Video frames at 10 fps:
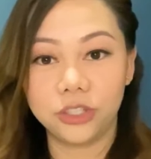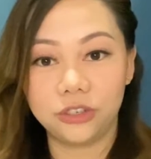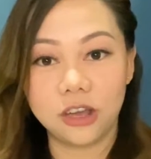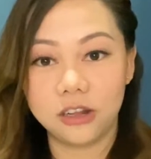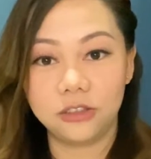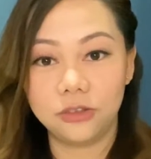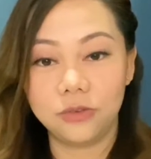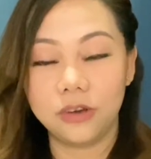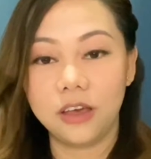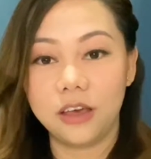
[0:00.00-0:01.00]
you're gonna do.
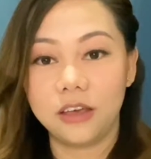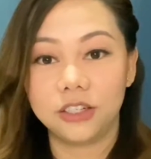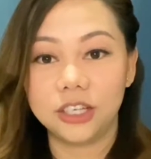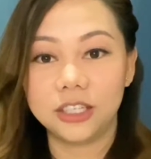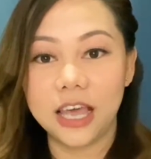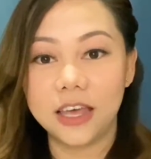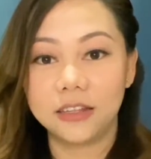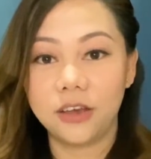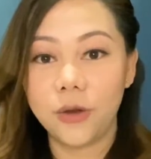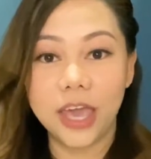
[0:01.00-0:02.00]
She said,
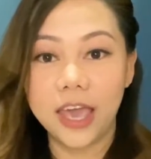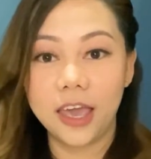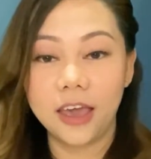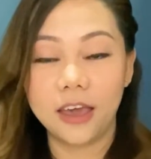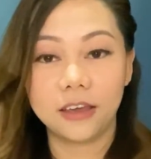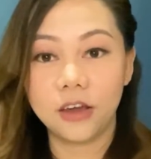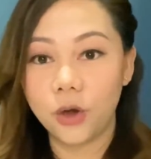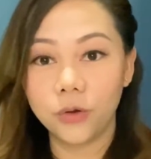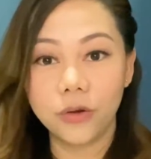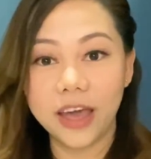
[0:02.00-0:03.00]
okay,
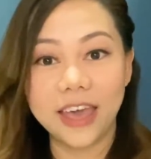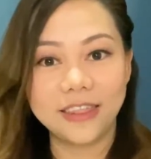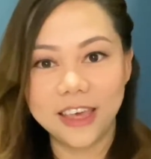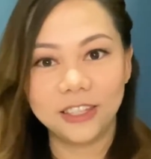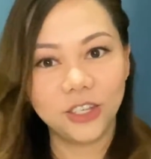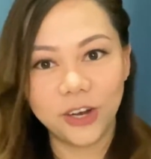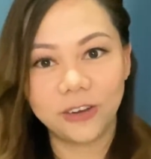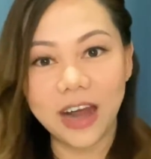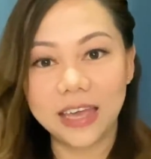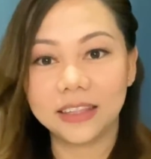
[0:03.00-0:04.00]
go and then turn
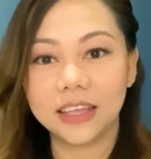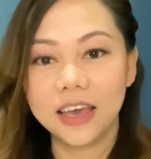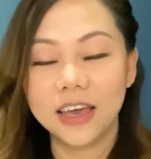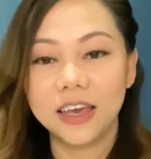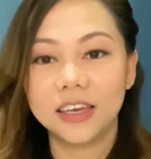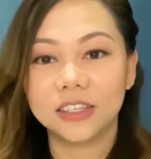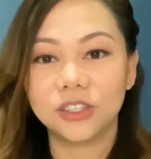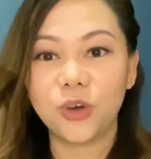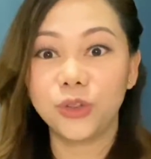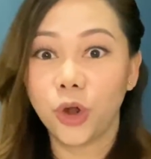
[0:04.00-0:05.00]
right.
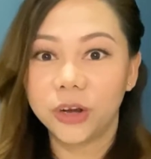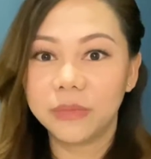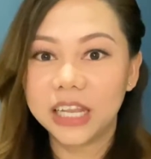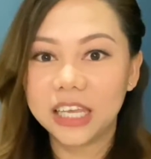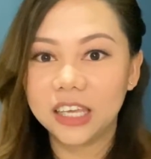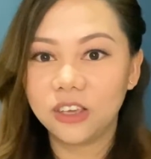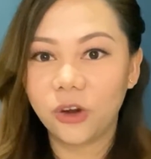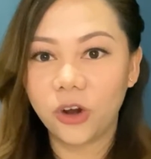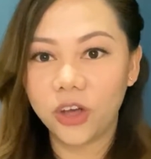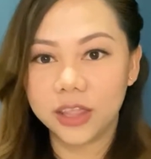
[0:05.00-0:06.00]
So normally
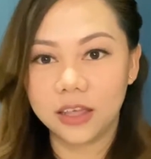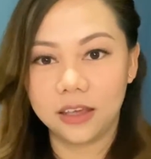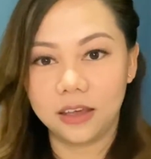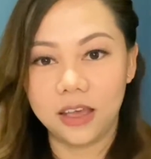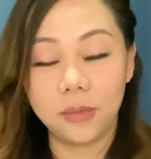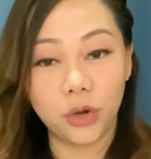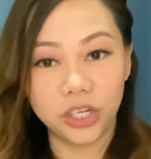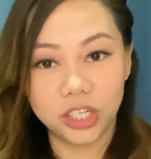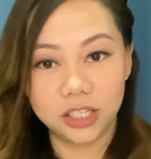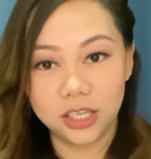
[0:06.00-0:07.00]
you're on the
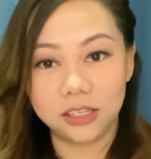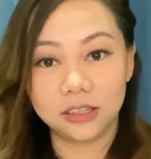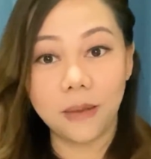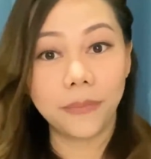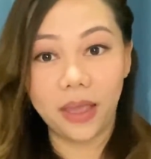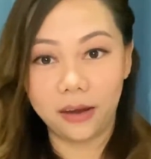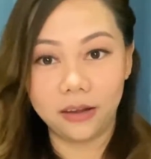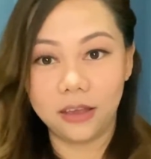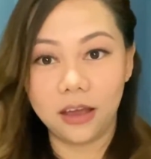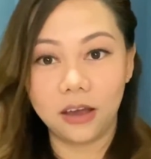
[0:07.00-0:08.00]
emergency stop
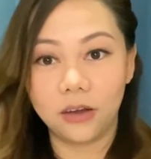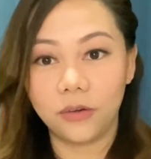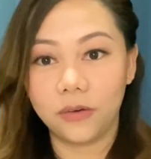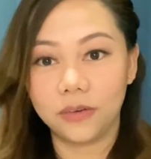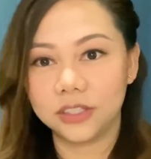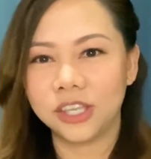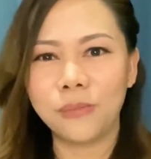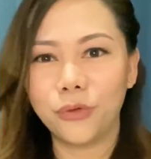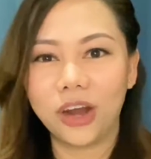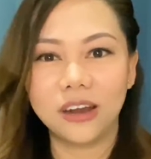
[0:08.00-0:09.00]
area,
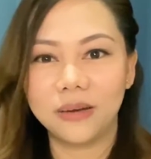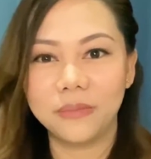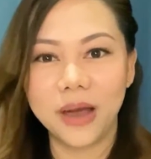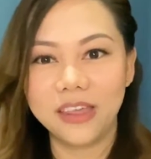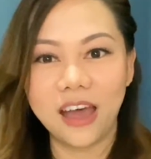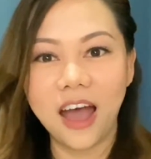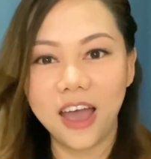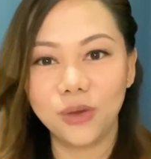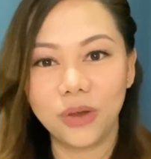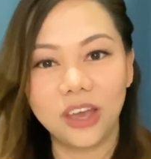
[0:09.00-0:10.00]
somewhere by the
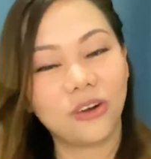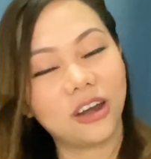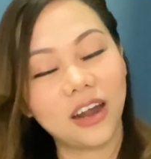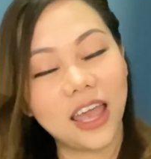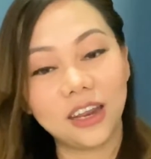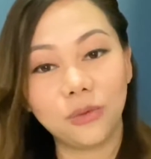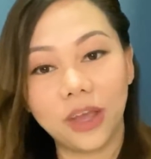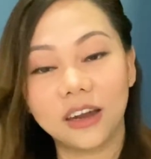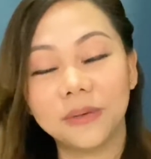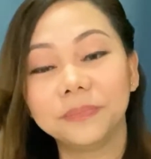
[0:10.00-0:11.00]
highway or
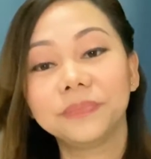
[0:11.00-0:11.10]
anywhere.